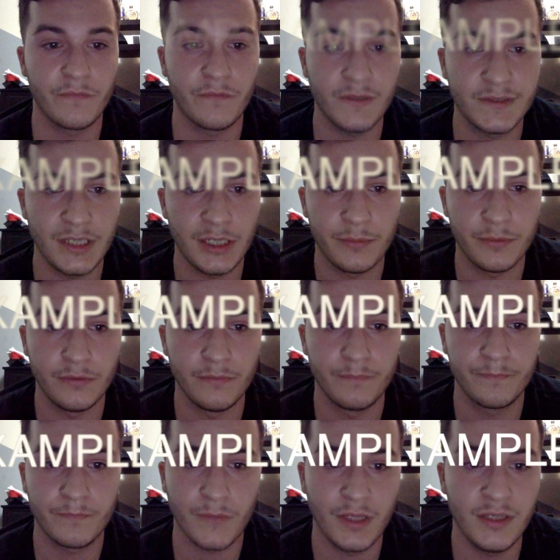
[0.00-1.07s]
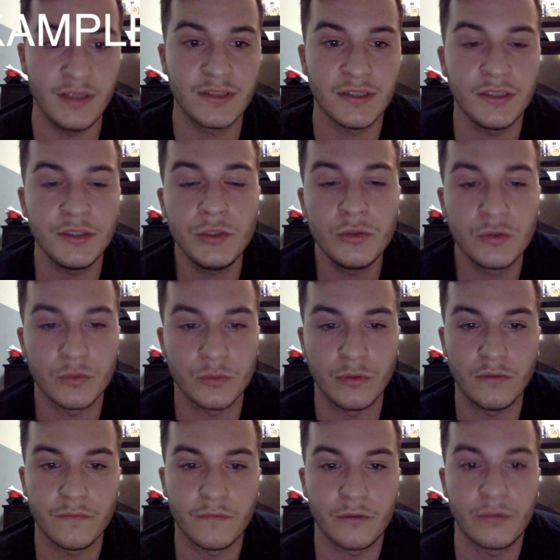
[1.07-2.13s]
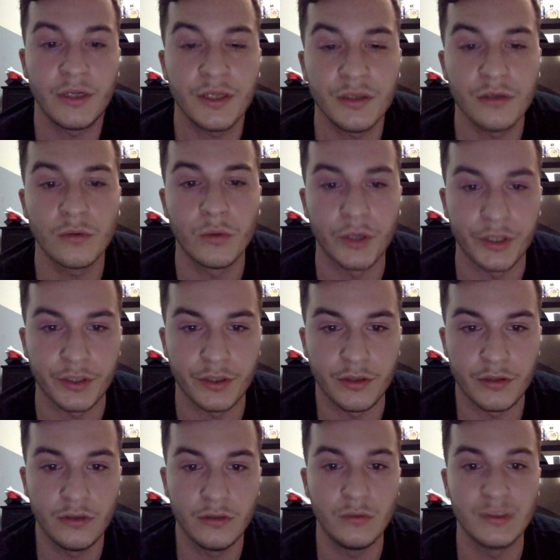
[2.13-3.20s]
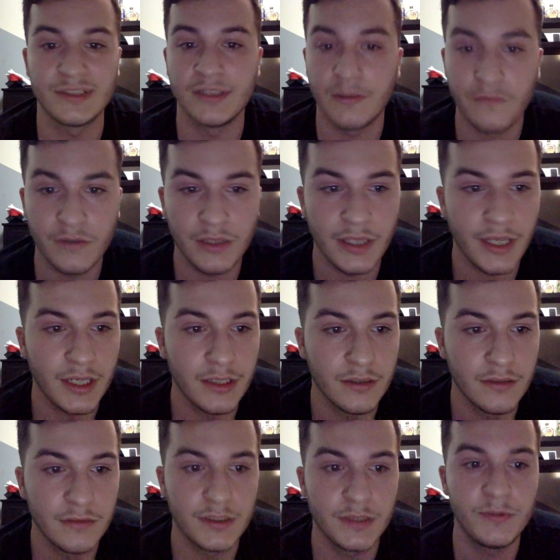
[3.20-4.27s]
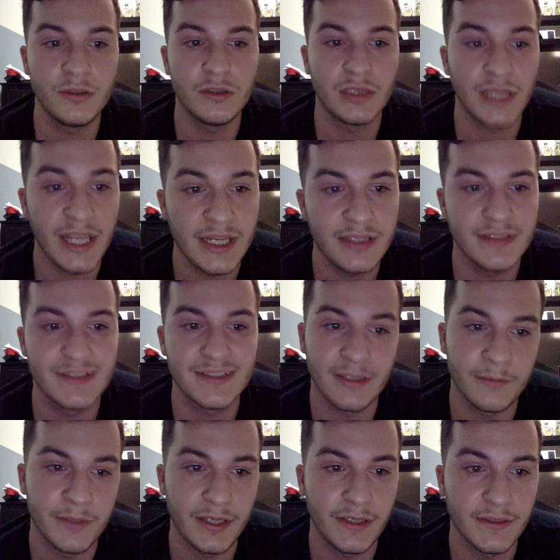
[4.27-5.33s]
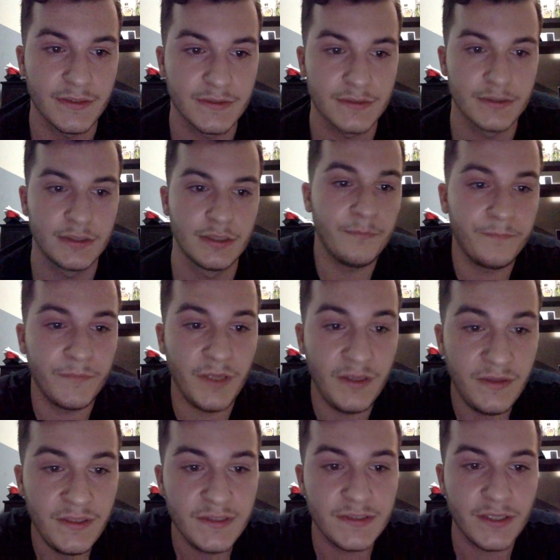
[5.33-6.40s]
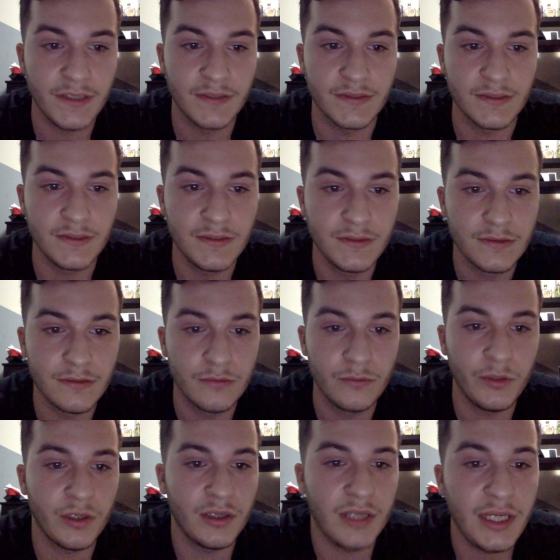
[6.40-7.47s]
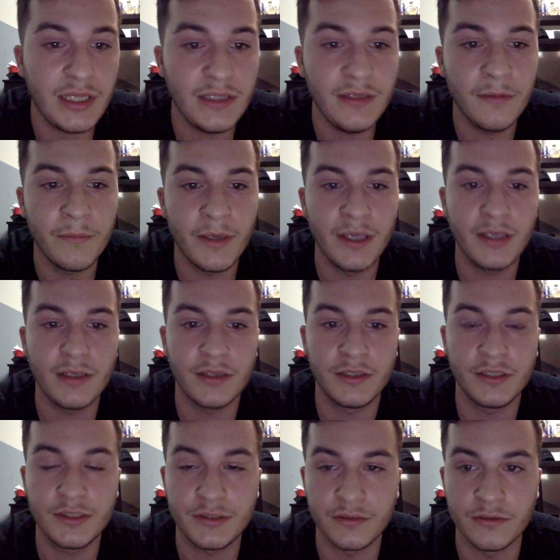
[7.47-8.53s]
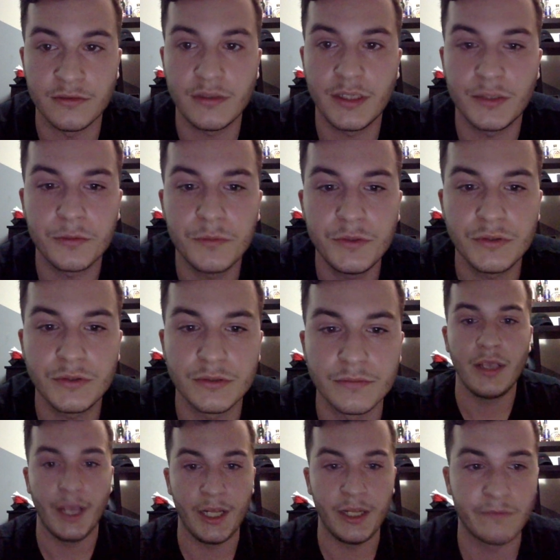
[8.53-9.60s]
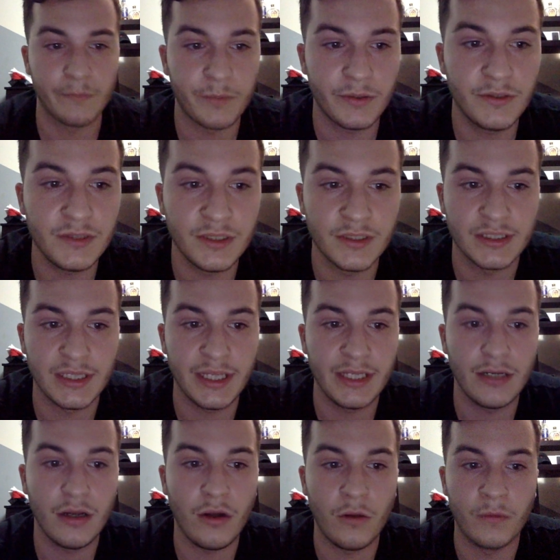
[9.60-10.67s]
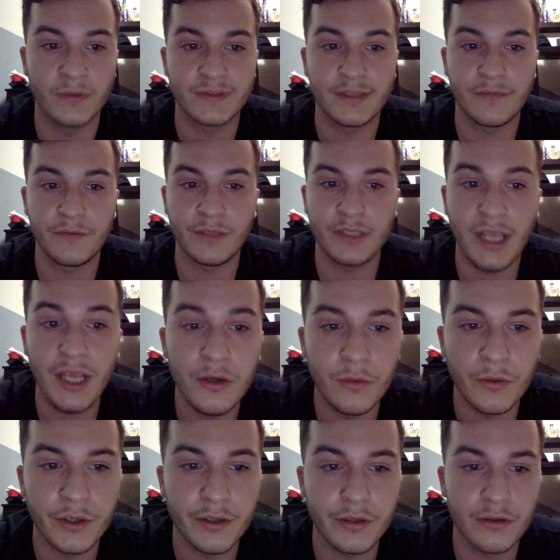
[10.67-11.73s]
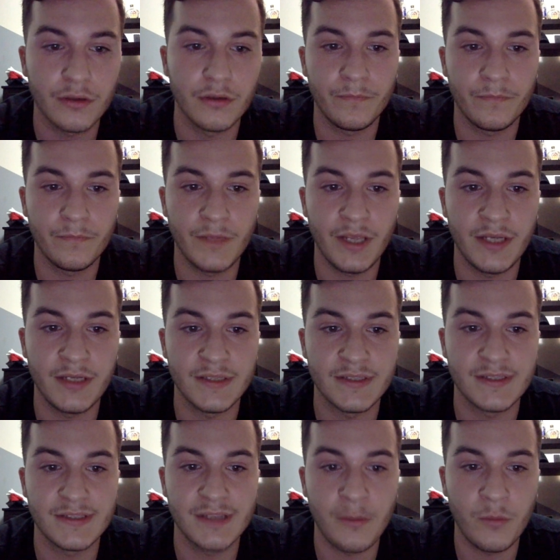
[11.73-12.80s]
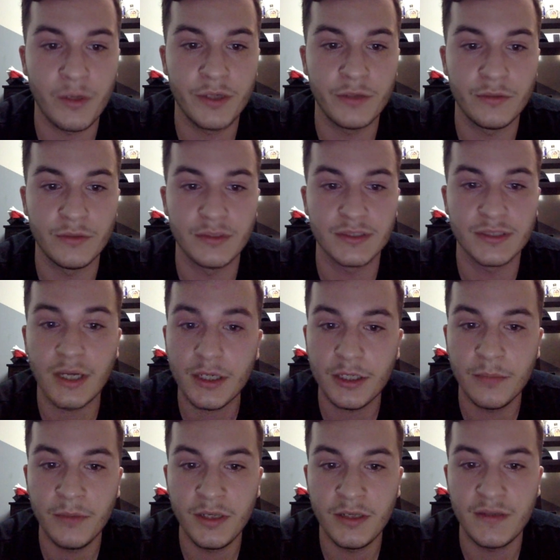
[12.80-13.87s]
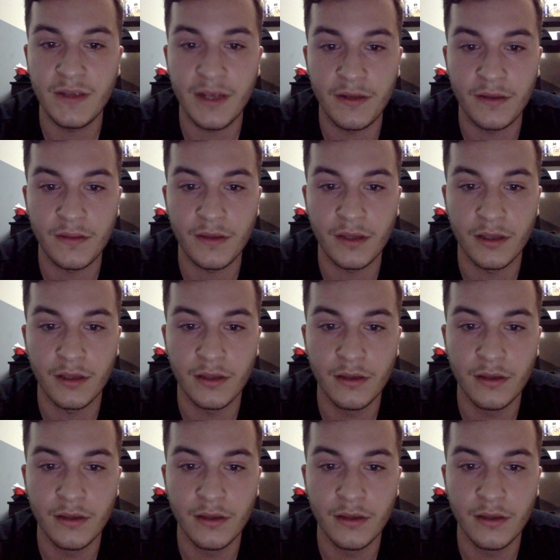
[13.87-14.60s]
For example, it is unusual for a regular worker who is never late to be late some days. In these cases, we are likely to make an external attribution. And if a person is late almost every day to work and is someone who is not committed to anything,